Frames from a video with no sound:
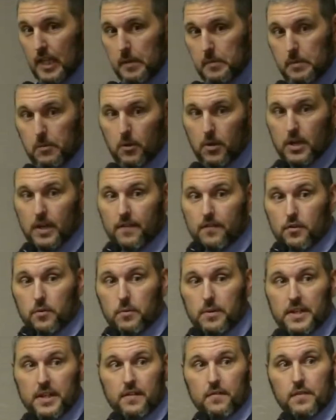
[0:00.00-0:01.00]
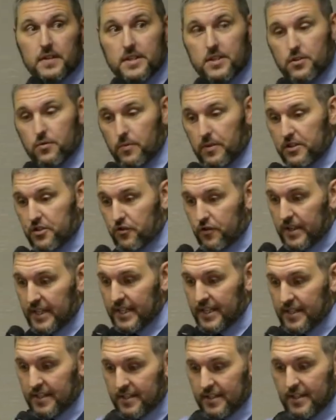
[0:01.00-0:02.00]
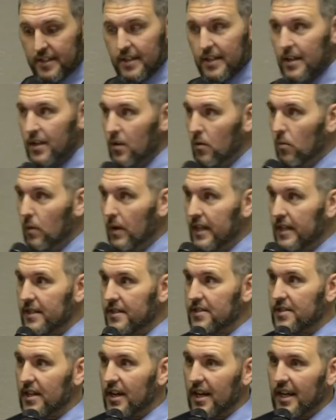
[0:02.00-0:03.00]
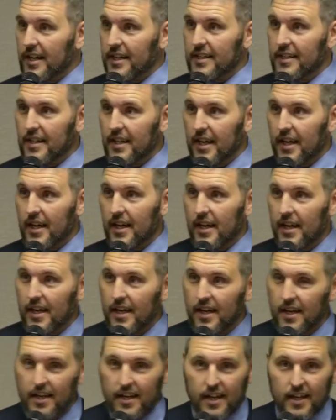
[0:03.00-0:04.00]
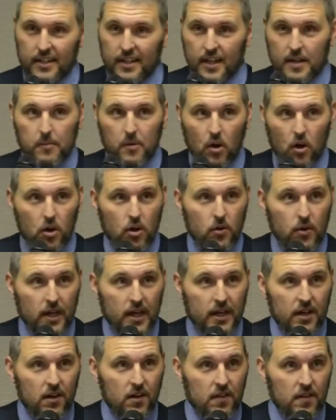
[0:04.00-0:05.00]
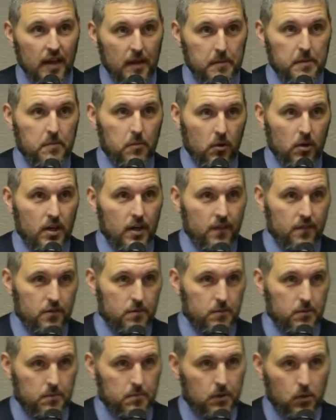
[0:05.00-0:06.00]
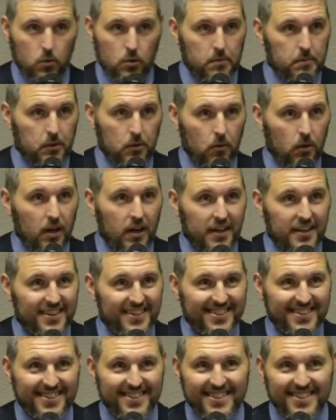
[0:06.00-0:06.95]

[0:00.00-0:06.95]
It'd be more comfortable if we, if we just retreated, went inside, and let them all go to hell. That'd be more comfortable, but it wouldn't be right.